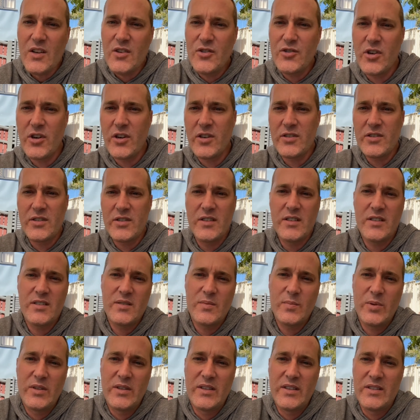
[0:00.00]
Church
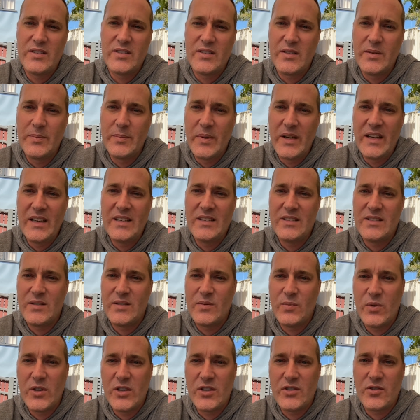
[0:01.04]
discipline is the means
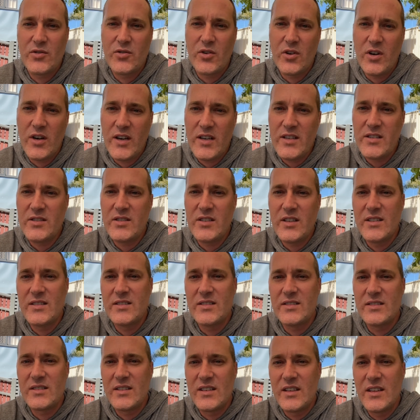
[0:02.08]
in which Christ
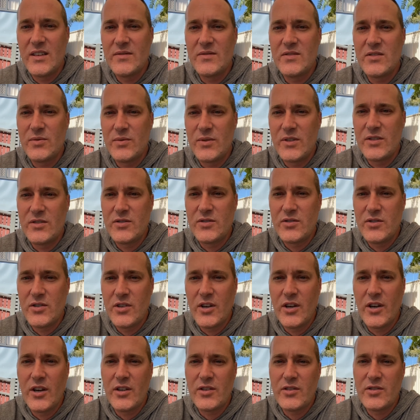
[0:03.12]
Jesus gives to his
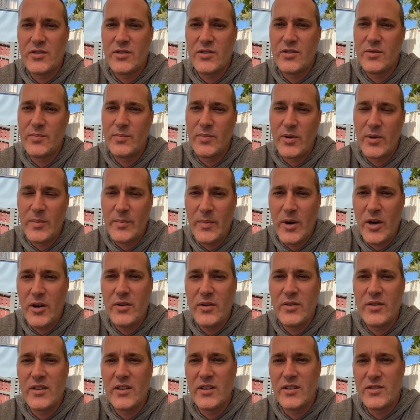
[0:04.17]
church to
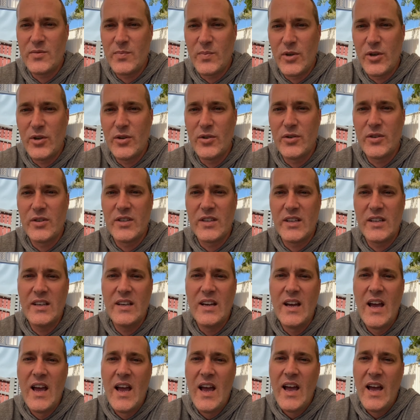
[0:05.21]
promote its purity
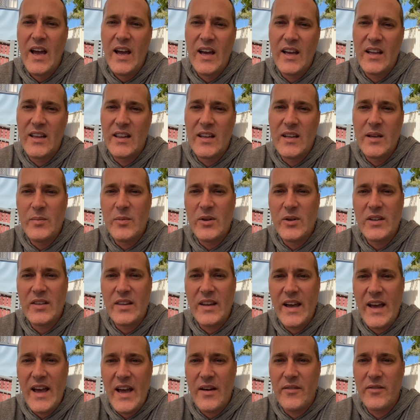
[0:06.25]
and limit
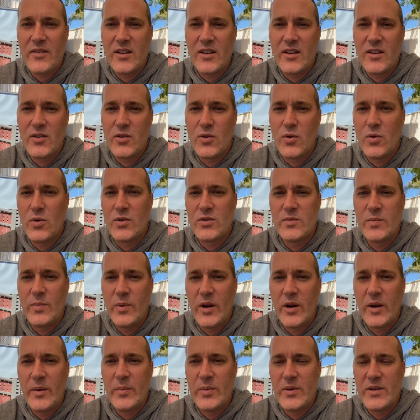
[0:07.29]
the havoc caused
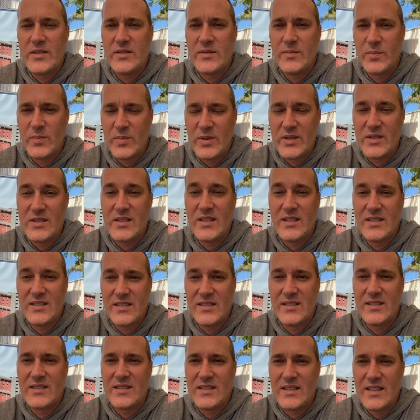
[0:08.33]
by
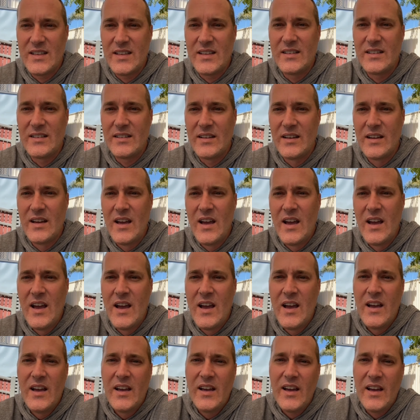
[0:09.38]
persistent sin.
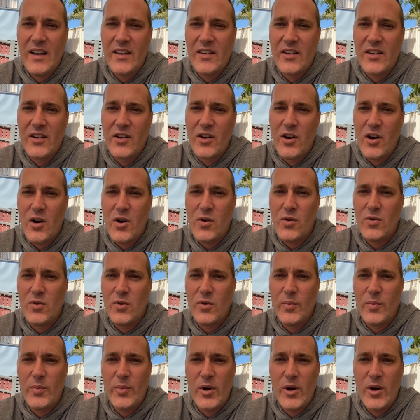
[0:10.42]
And the goal
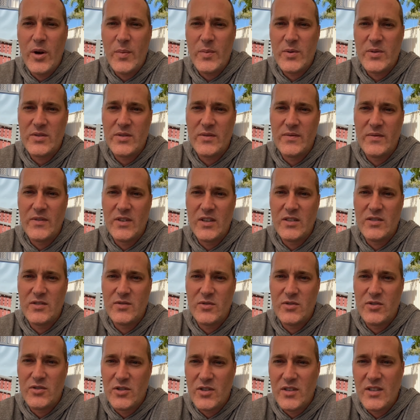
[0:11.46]
or purpose of this
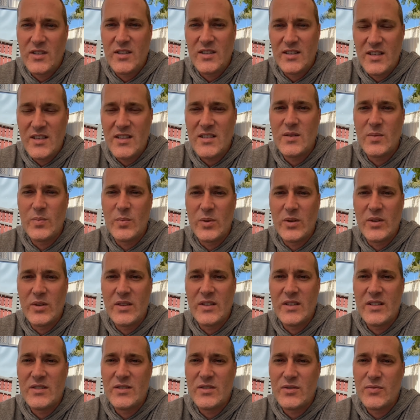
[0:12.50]
discipline
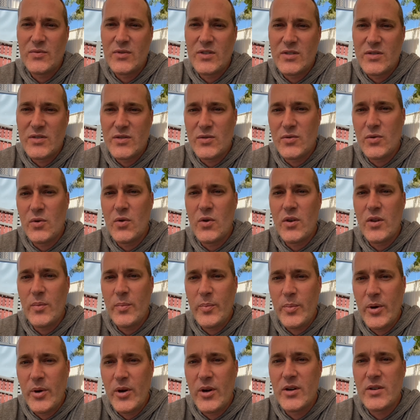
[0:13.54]
is to restore the
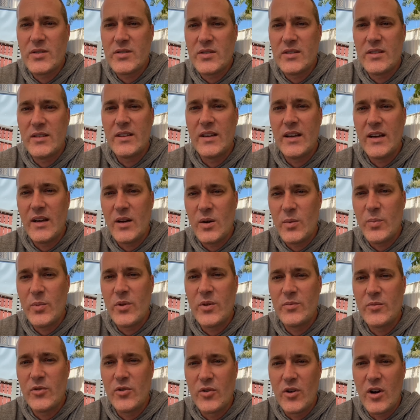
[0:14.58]
person and help
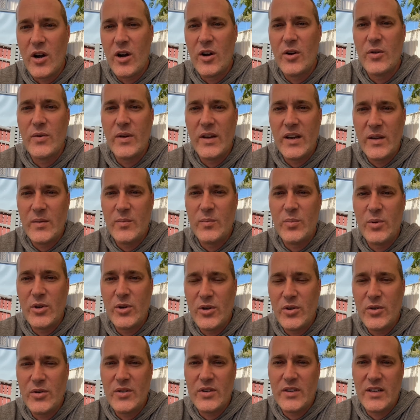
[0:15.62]
them grow in
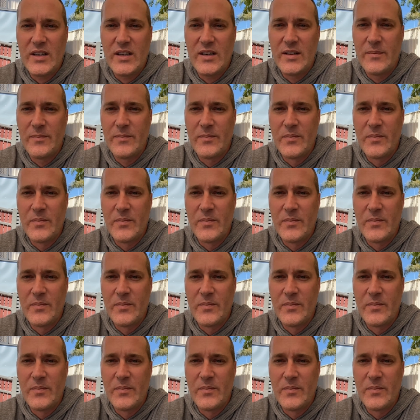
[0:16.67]
purity.